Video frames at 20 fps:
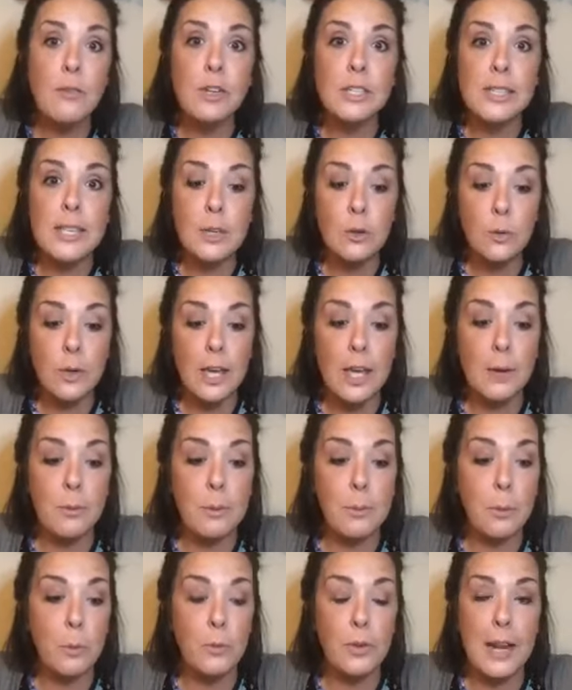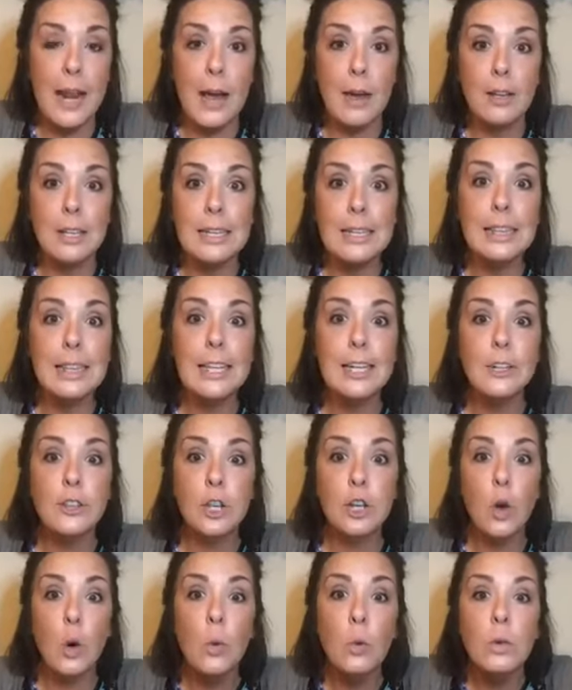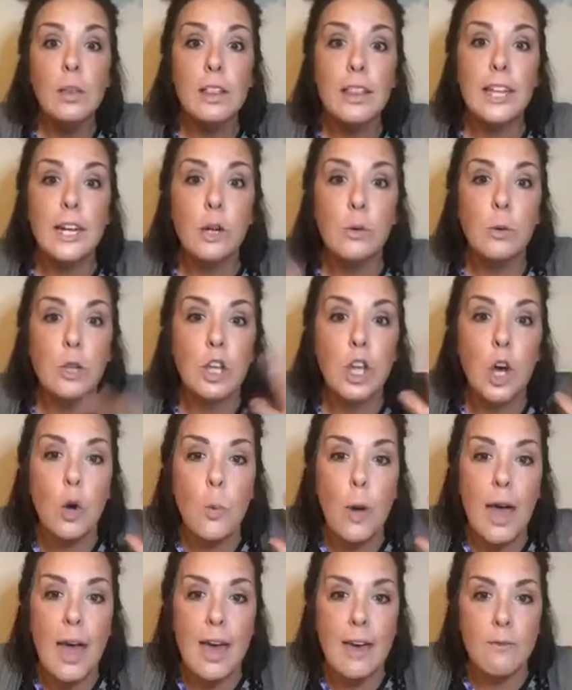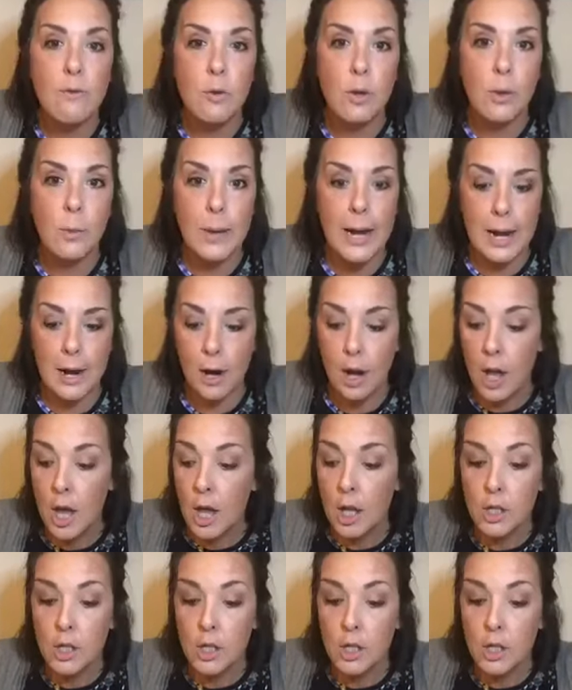single year we pulled it out, and the gold glitter would go everywhere.